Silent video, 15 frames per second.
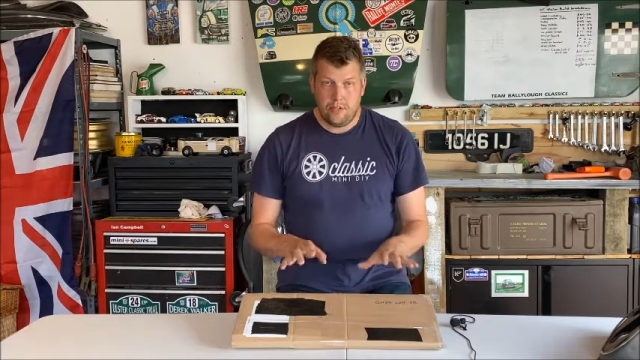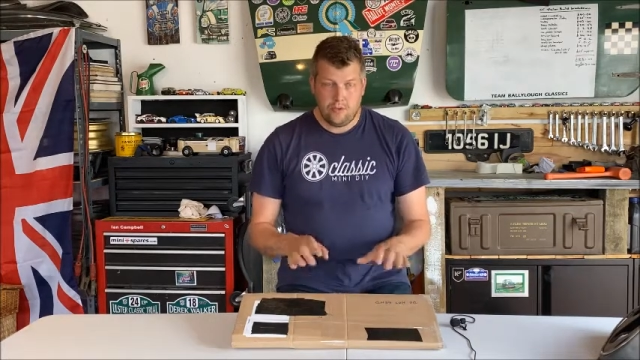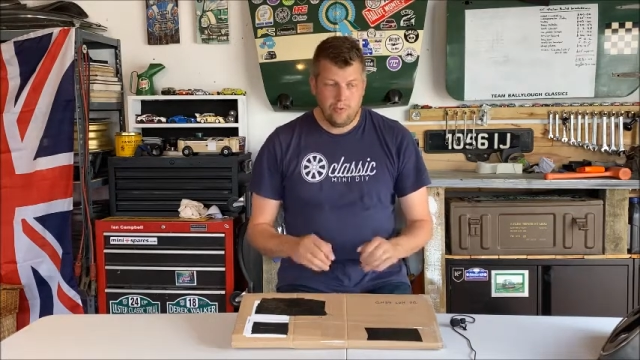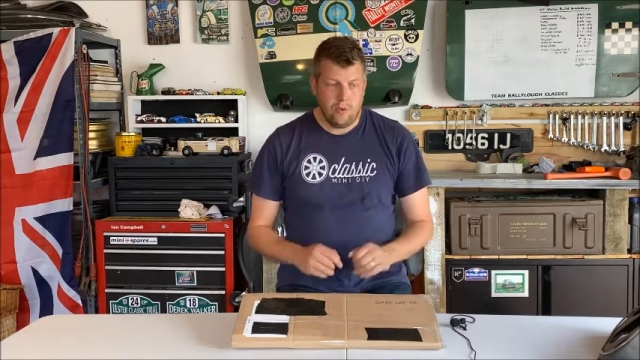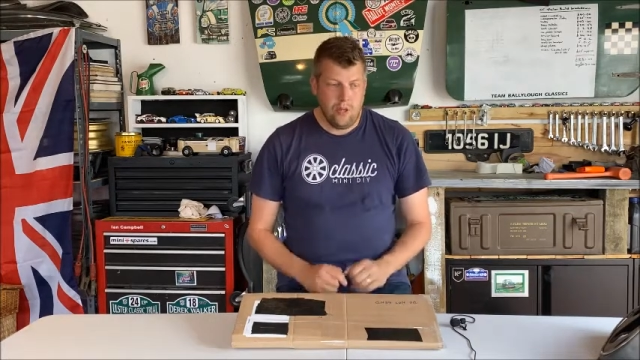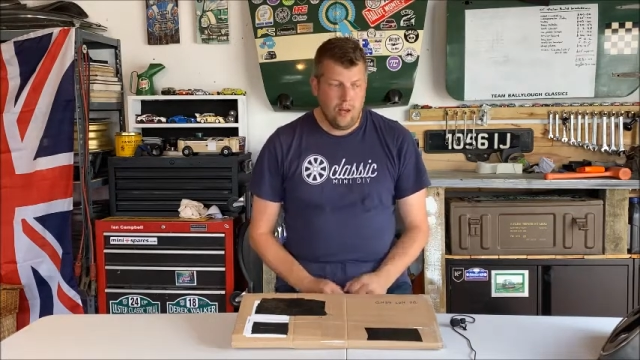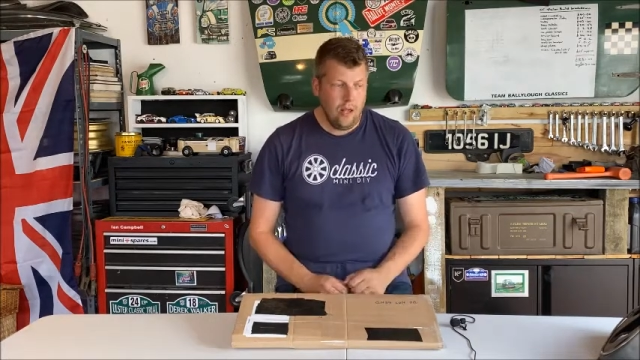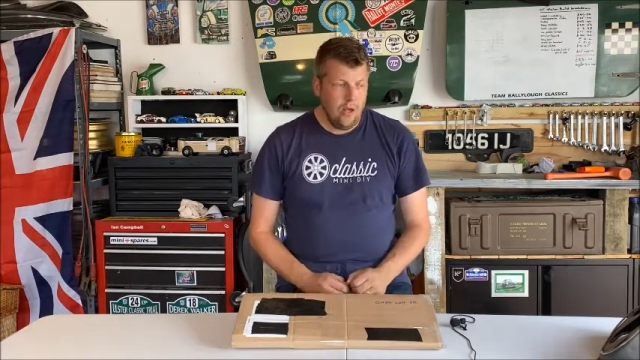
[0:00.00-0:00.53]
this
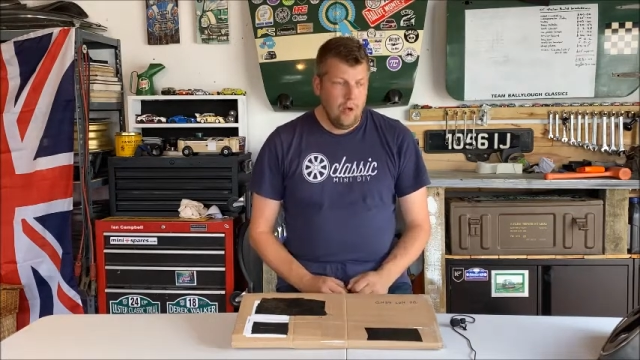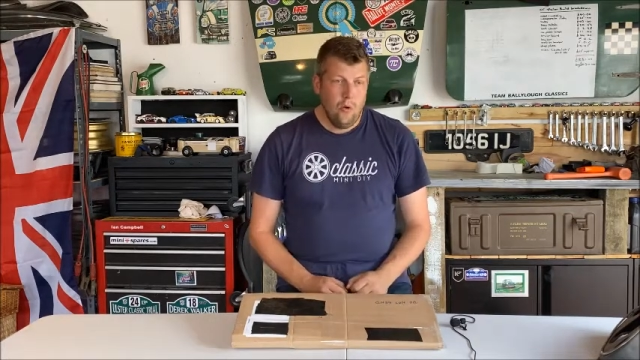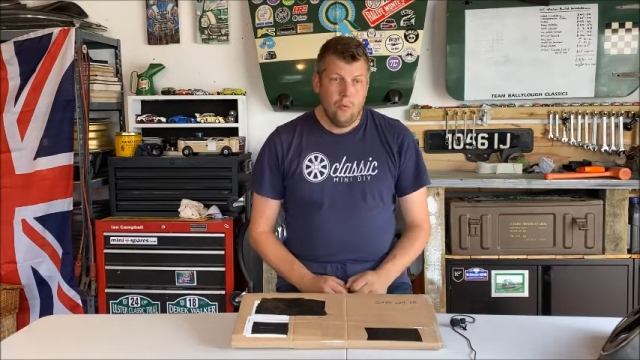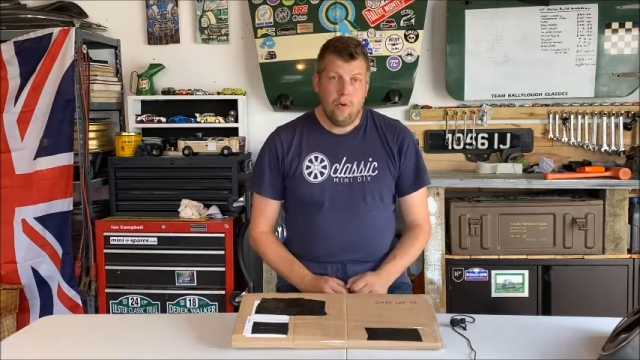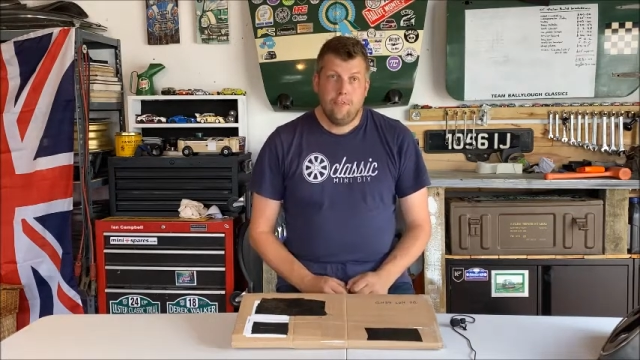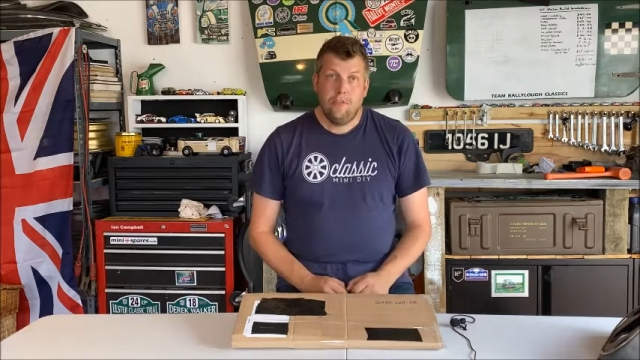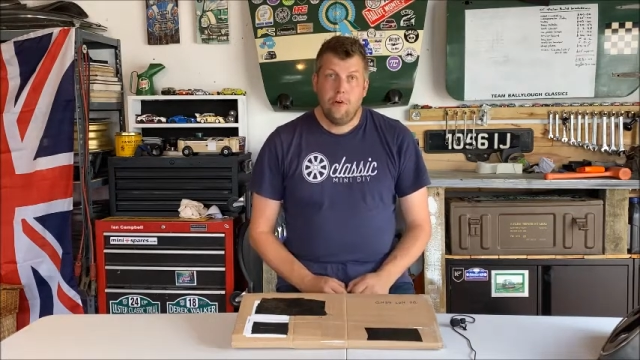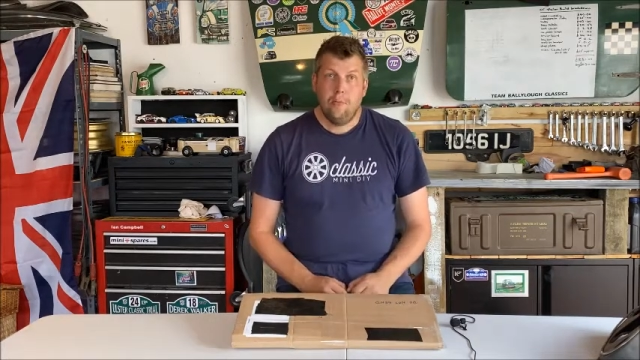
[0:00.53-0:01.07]
will
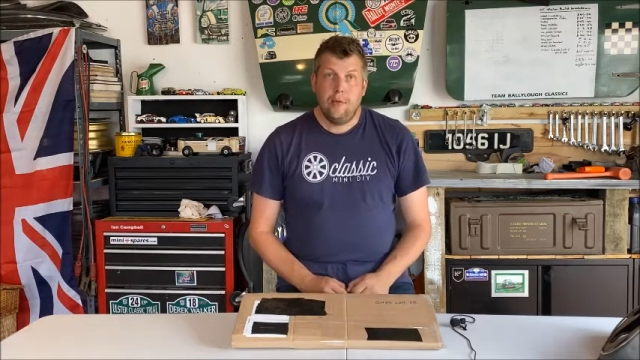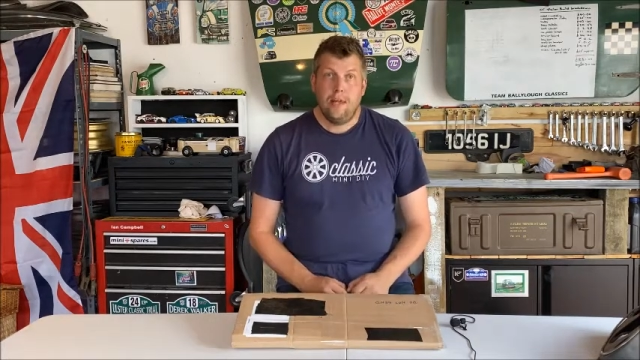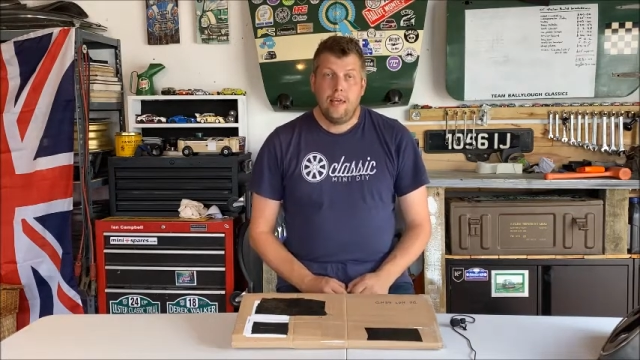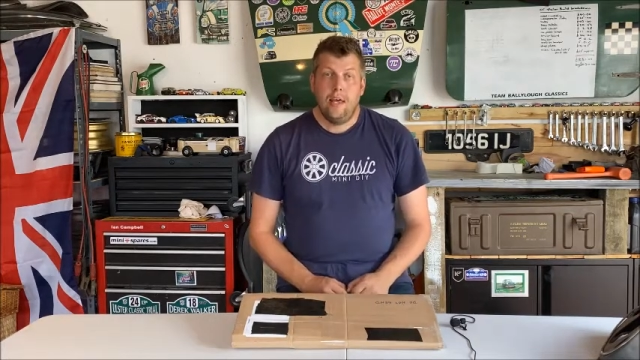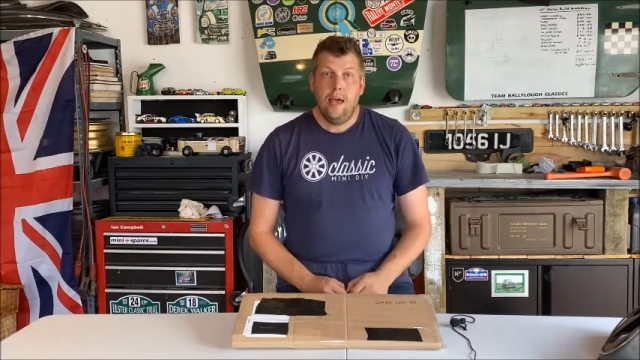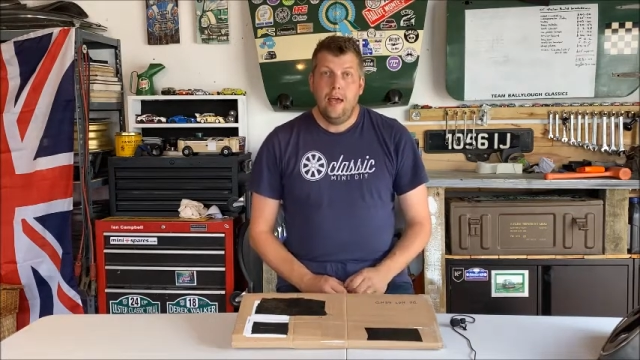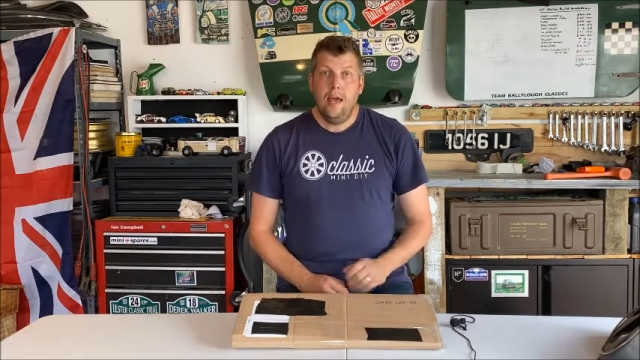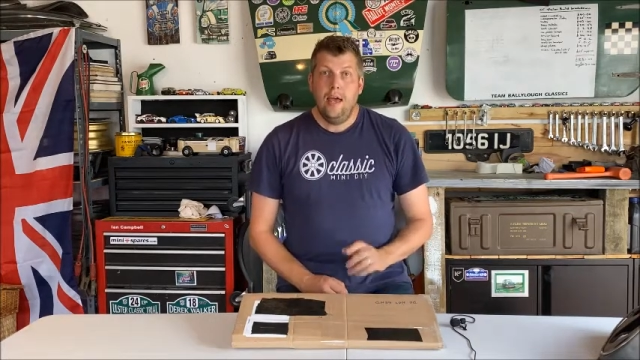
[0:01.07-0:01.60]
work for your
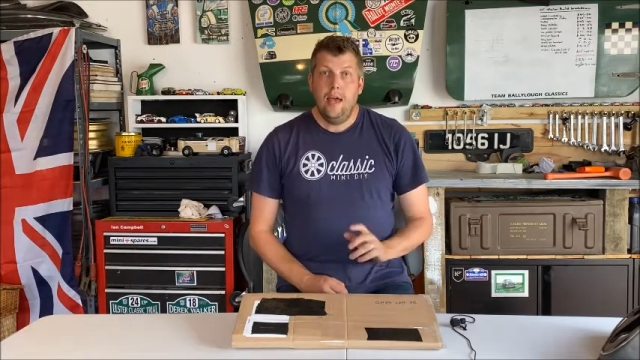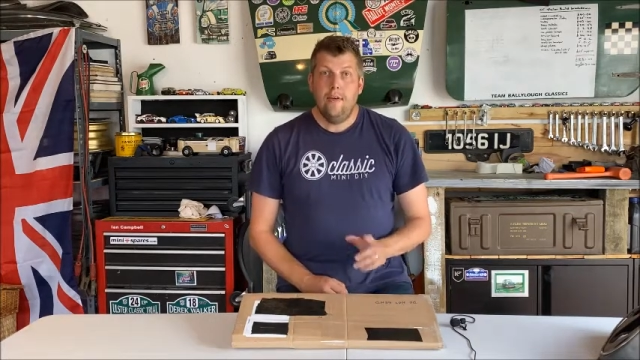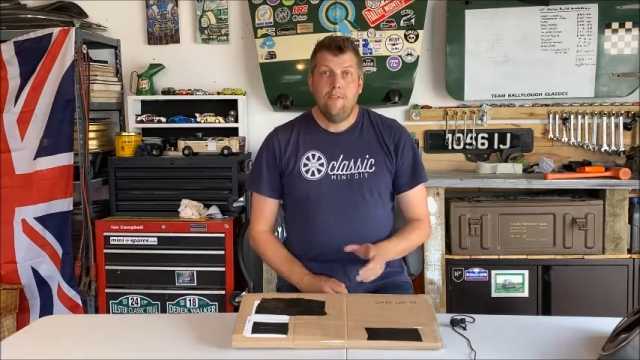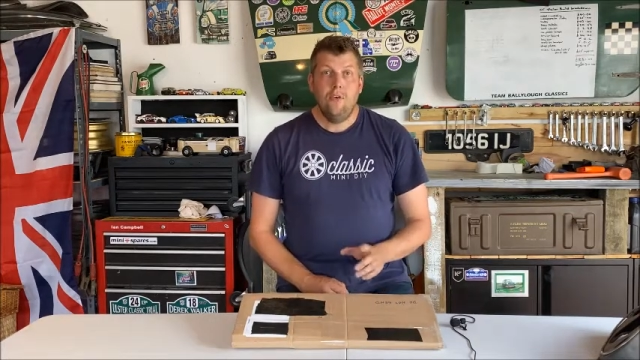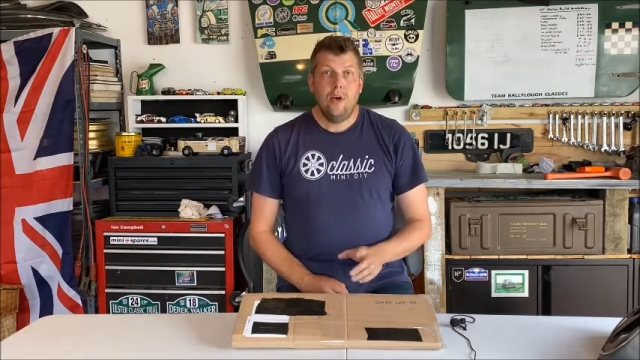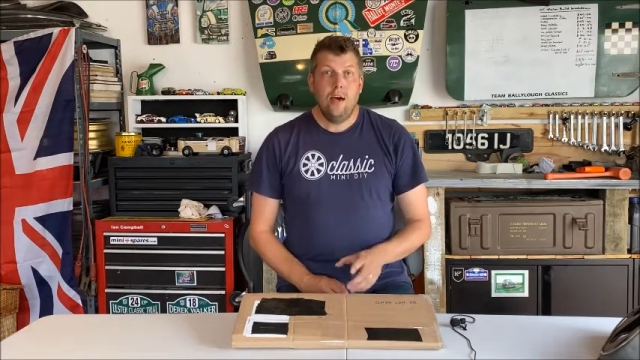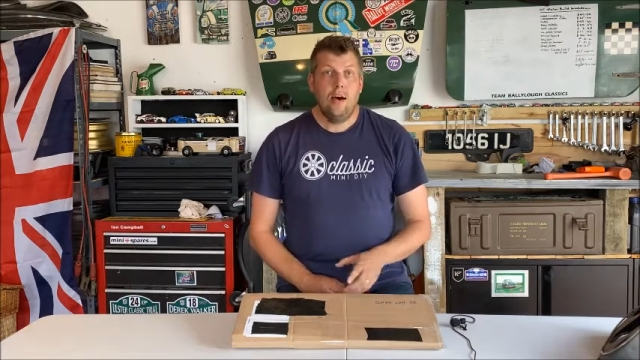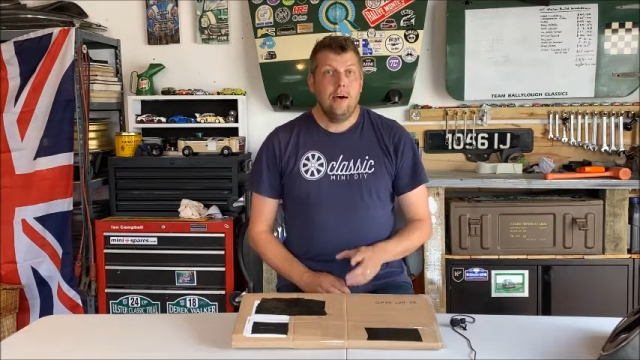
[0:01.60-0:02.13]
mini
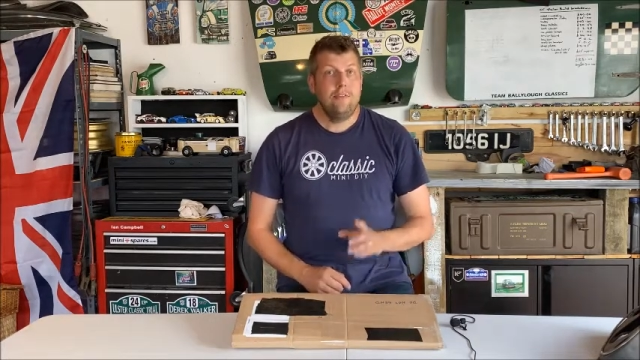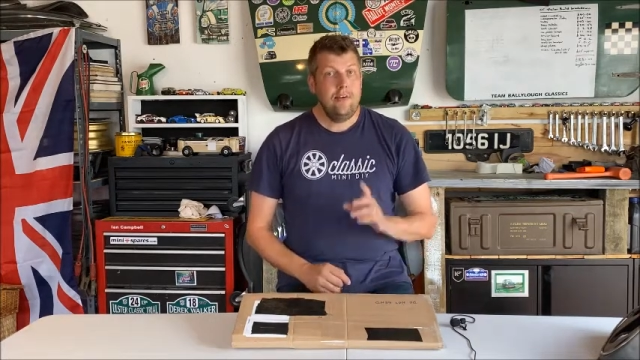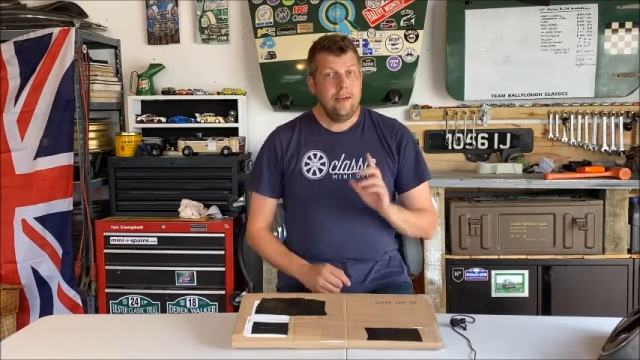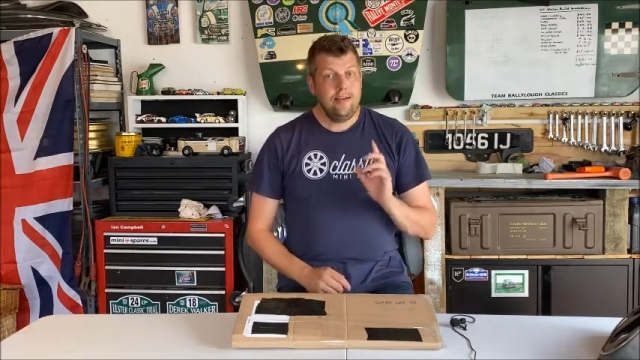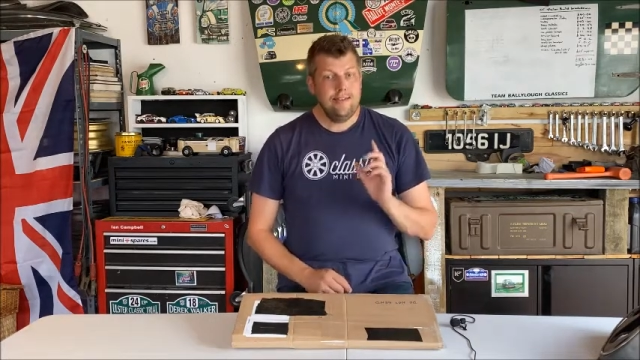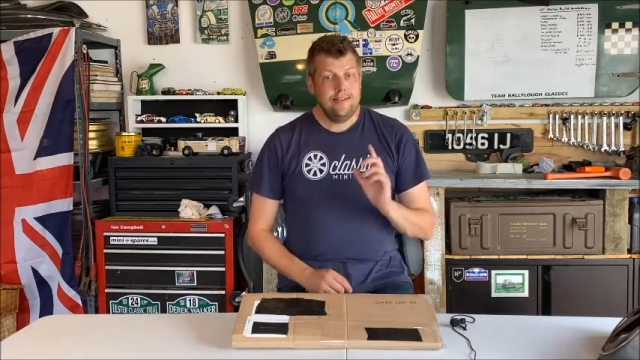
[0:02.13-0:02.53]
if you have a